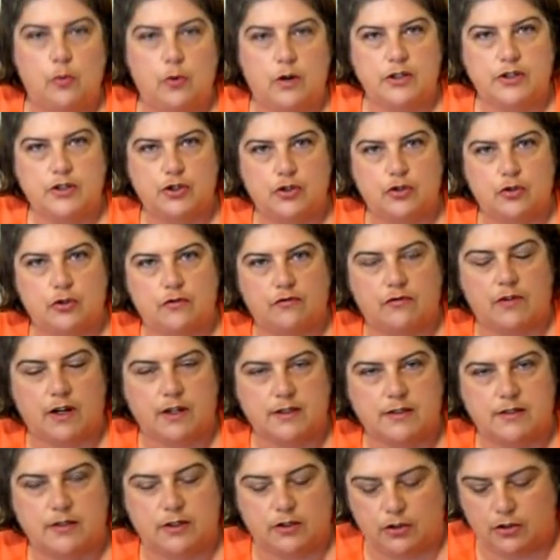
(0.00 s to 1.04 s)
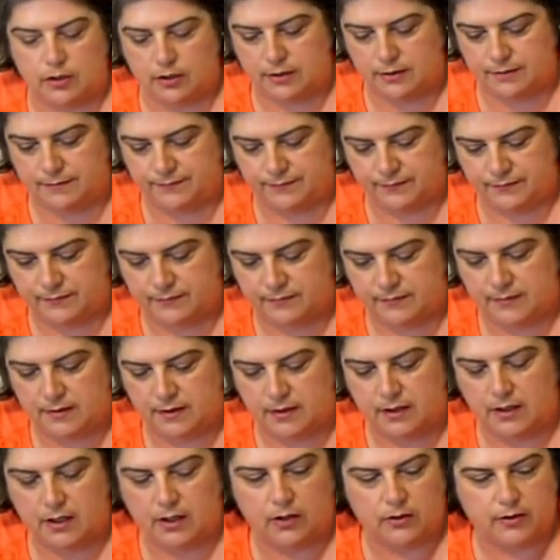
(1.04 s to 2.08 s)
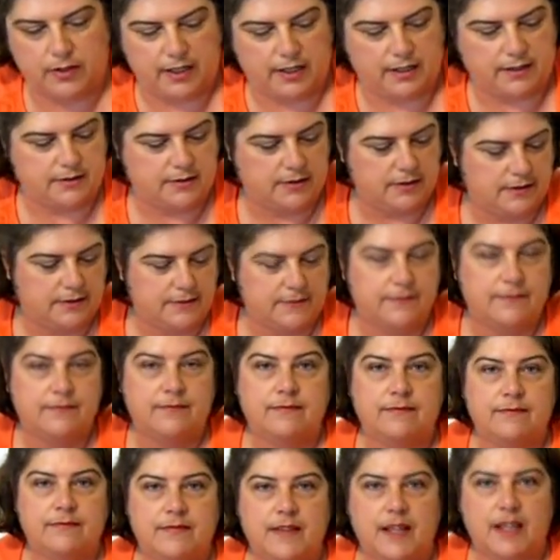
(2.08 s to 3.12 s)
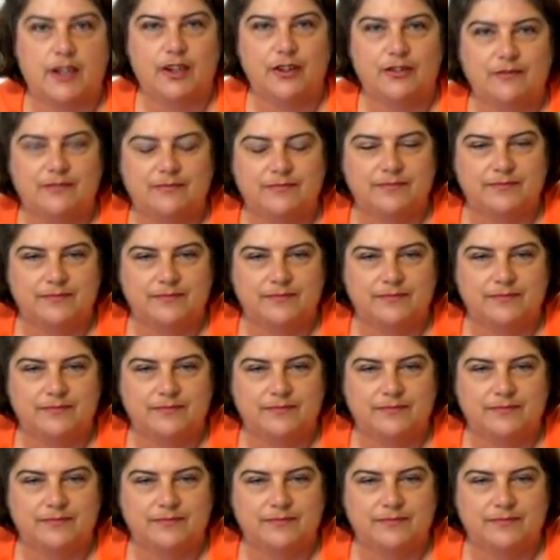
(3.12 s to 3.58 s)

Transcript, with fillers: want your rug to look. Okay, thank you.